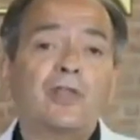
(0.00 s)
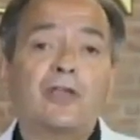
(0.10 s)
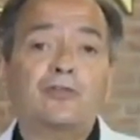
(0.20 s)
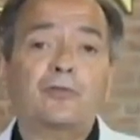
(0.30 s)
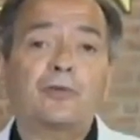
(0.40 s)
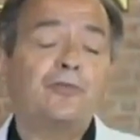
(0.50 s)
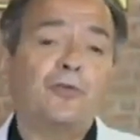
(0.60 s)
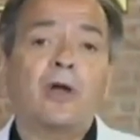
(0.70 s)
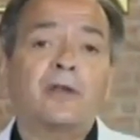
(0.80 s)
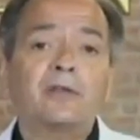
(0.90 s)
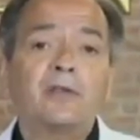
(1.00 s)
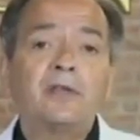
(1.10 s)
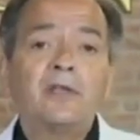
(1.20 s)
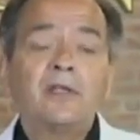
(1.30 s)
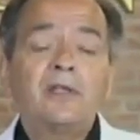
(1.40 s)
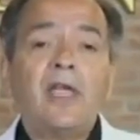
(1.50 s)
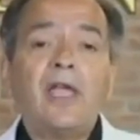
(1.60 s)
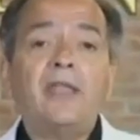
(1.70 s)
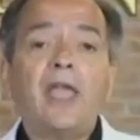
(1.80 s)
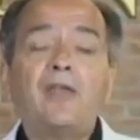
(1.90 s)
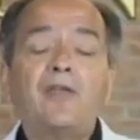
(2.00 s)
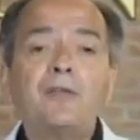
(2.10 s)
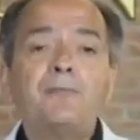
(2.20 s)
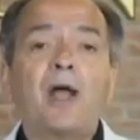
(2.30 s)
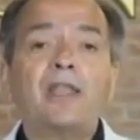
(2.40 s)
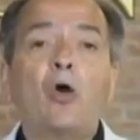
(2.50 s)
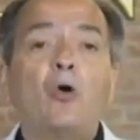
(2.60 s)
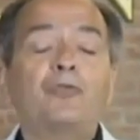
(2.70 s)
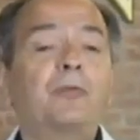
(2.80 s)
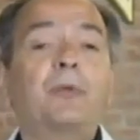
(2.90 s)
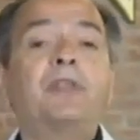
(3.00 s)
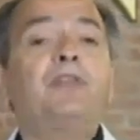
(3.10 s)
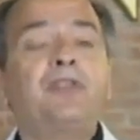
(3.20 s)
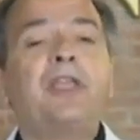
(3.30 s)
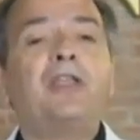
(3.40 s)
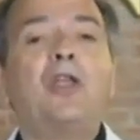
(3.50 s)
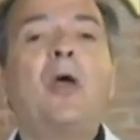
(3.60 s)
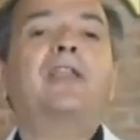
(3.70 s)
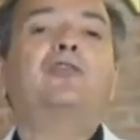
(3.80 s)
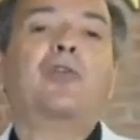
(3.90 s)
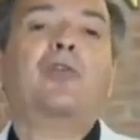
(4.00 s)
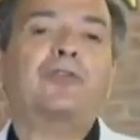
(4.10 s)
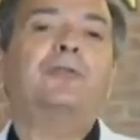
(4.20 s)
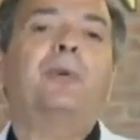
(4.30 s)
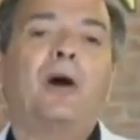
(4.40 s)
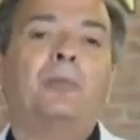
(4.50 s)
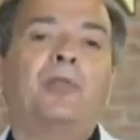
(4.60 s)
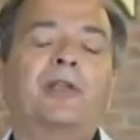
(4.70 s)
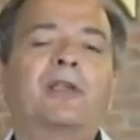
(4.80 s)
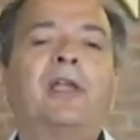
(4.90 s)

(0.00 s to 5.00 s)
of last resort. And everybody holds it. But you see, they know how to dress in public.